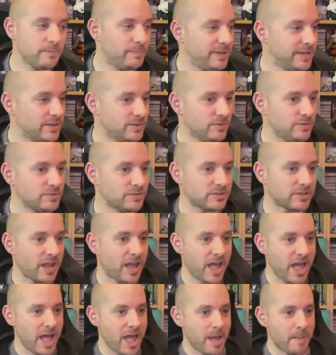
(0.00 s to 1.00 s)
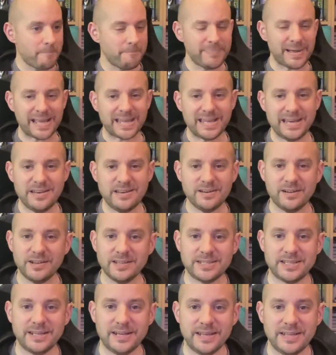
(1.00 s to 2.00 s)
because back in
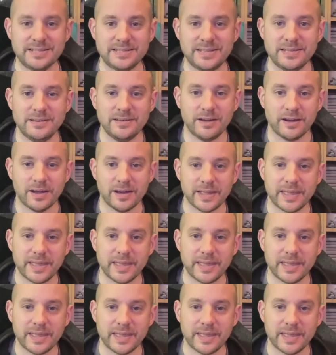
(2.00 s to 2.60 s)
1989,